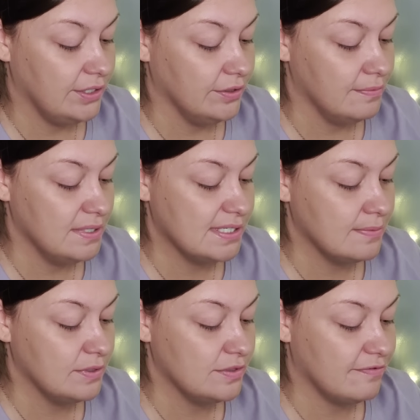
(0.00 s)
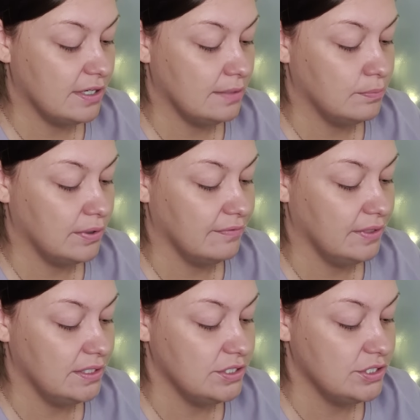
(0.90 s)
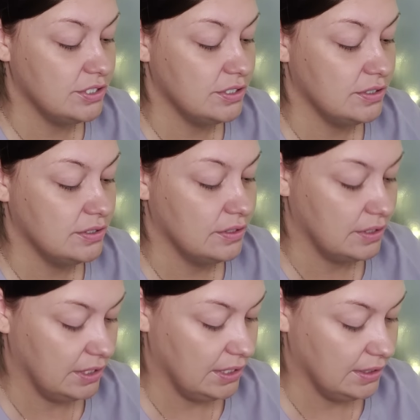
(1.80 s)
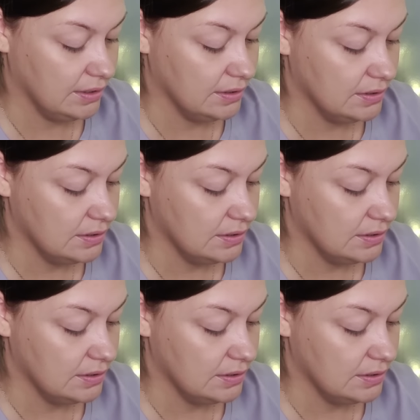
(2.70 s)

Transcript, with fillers: you could be someone who's very privileged. All right